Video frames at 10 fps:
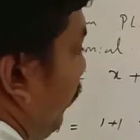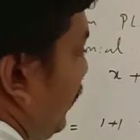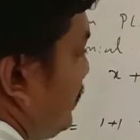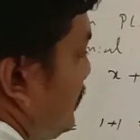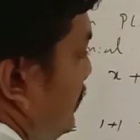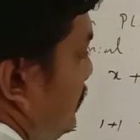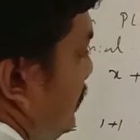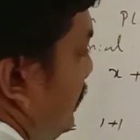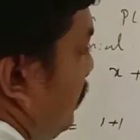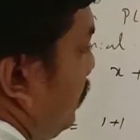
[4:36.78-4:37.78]
x is
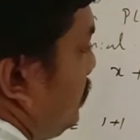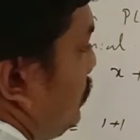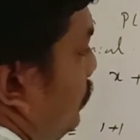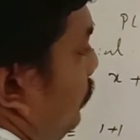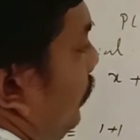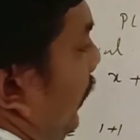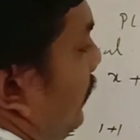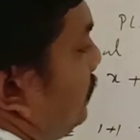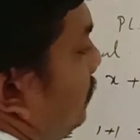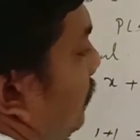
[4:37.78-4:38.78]
equals to
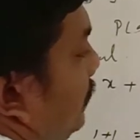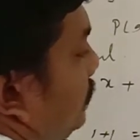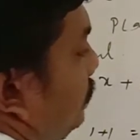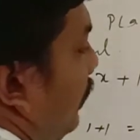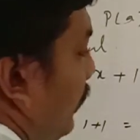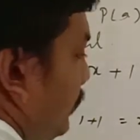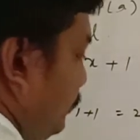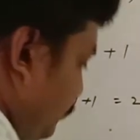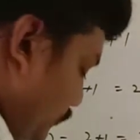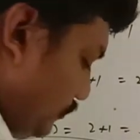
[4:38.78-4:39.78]
x plus
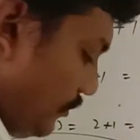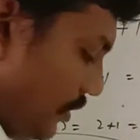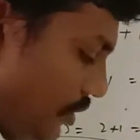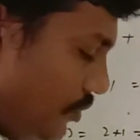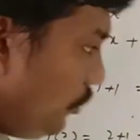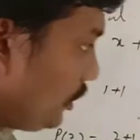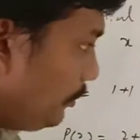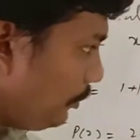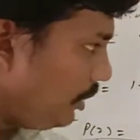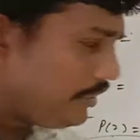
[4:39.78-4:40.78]
1. For
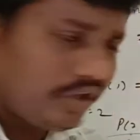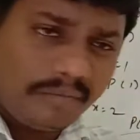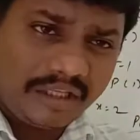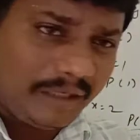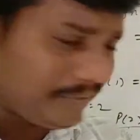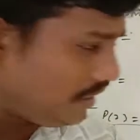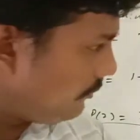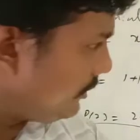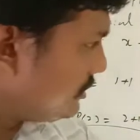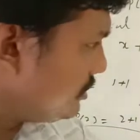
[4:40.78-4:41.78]
the polynomial P
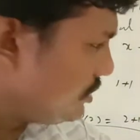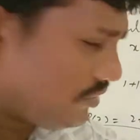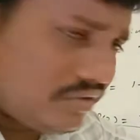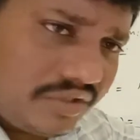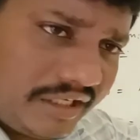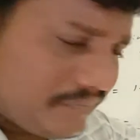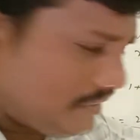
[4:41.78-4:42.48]
of x is equals to x